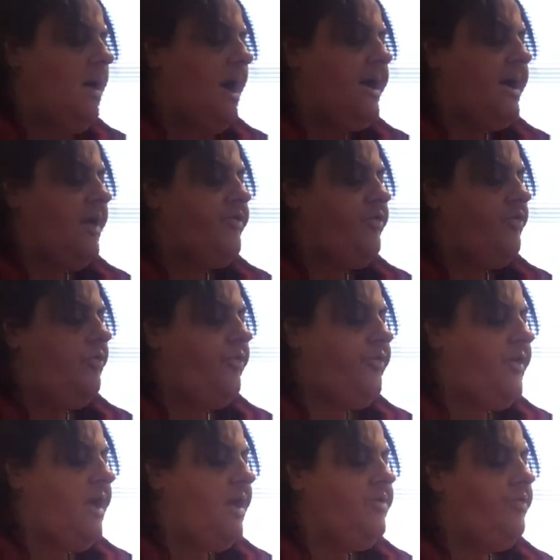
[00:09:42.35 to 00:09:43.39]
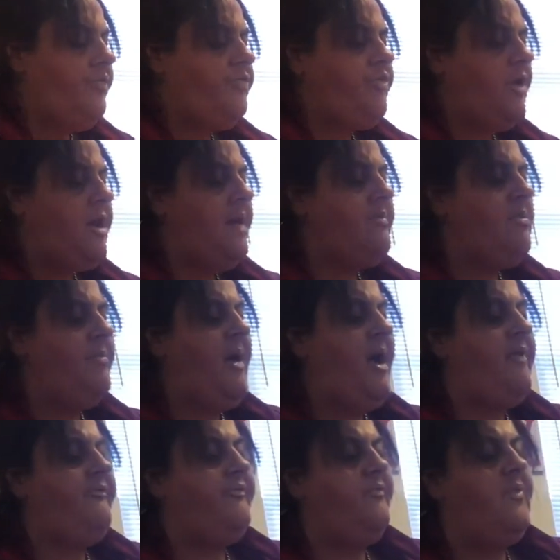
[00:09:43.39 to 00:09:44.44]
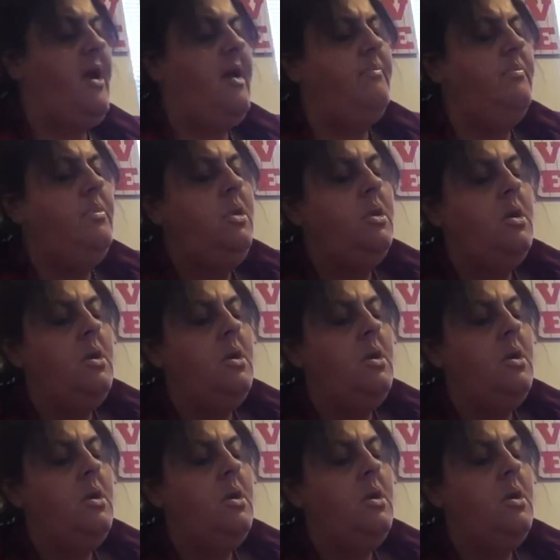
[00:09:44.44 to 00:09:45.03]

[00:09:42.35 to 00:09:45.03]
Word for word: I got two things, which I never buy from them.